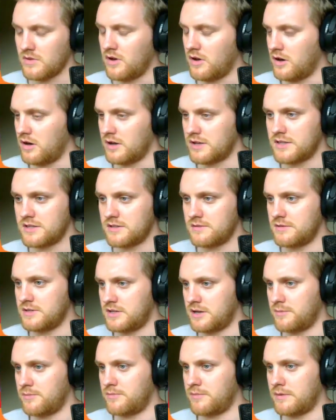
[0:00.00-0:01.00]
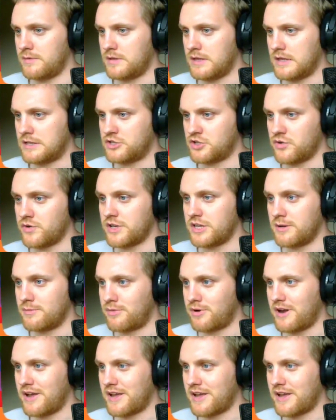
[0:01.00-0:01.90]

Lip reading: or you know, during your